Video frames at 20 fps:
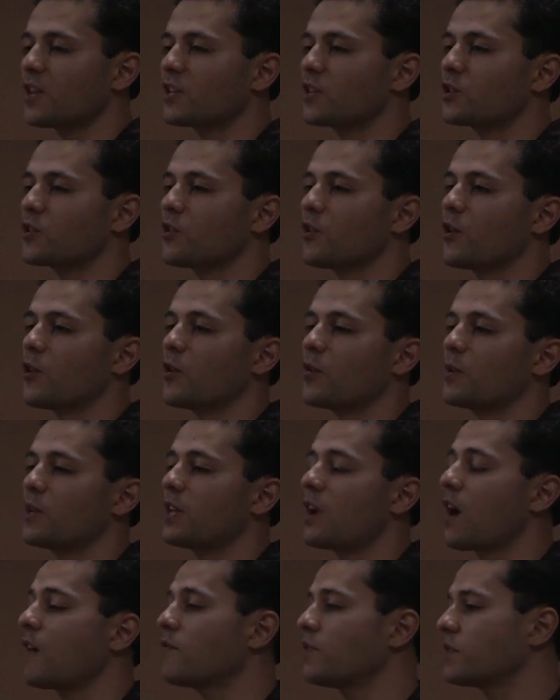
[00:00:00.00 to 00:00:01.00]
So
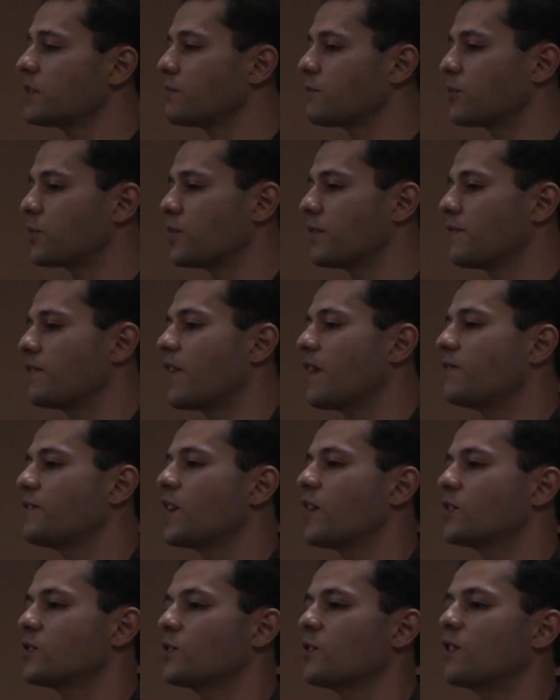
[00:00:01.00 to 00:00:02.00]
he offers him
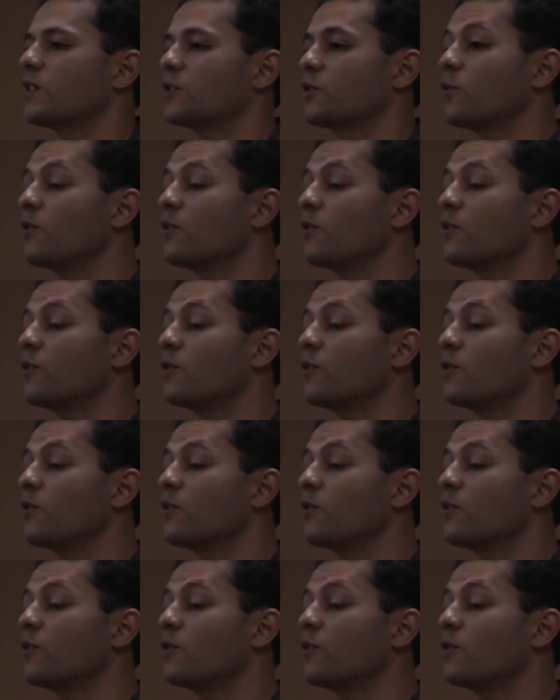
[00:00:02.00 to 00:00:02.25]
$35,000,